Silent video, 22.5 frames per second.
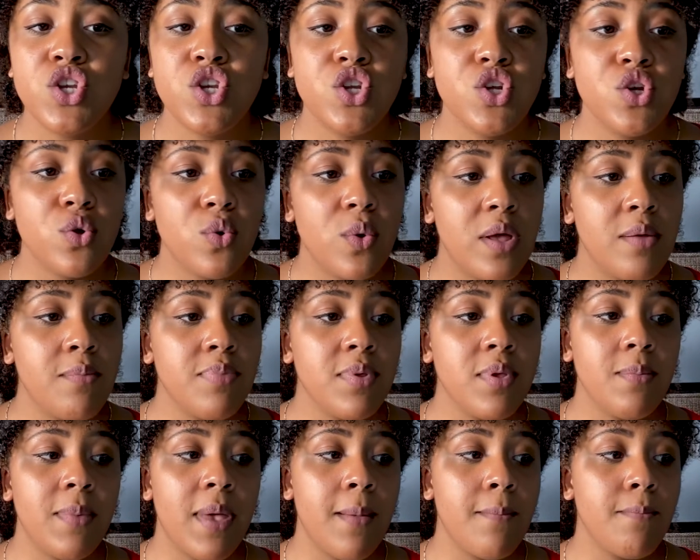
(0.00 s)
to
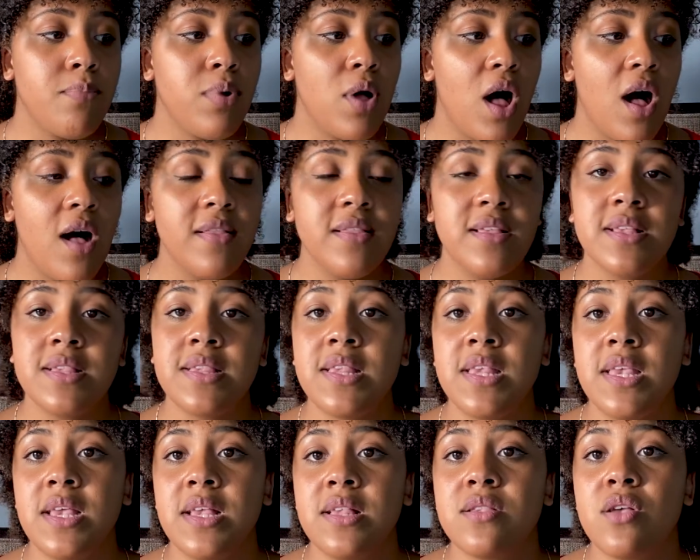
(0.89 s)
implement
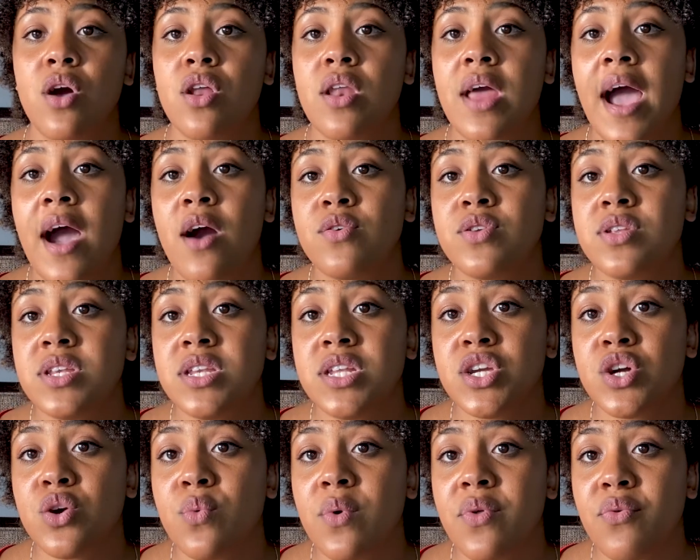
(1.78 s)
policies on how to
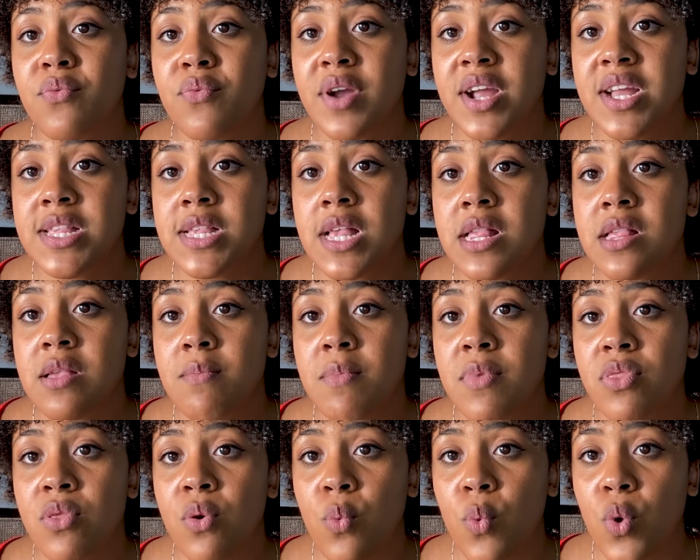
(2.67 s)
deal with
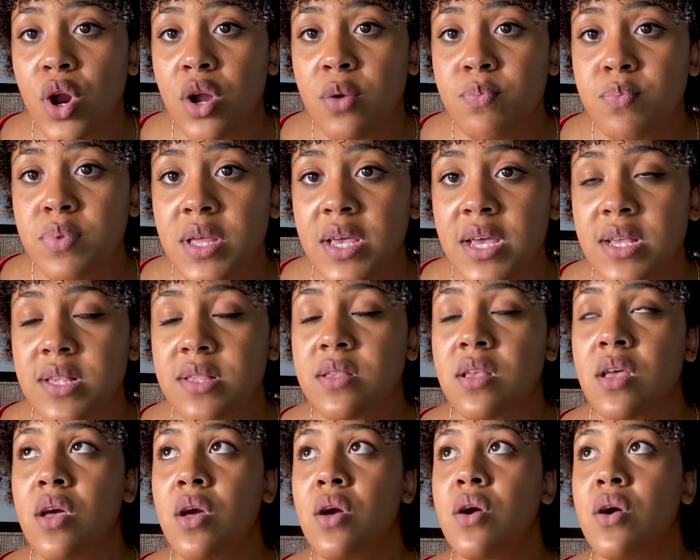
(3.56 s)
racism in the workplace.